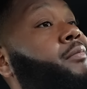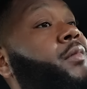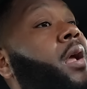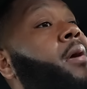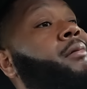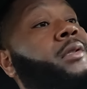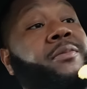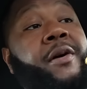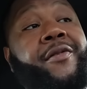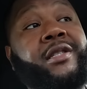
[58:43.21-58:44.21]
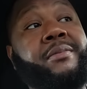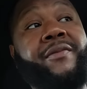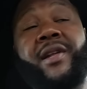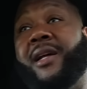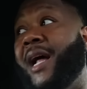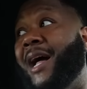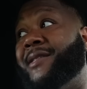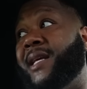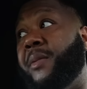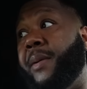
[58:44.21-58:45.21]
This is my first time living out of the
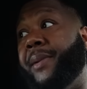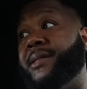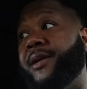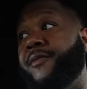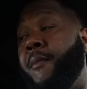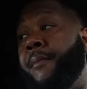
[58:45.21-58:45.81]
house and I'm by myself.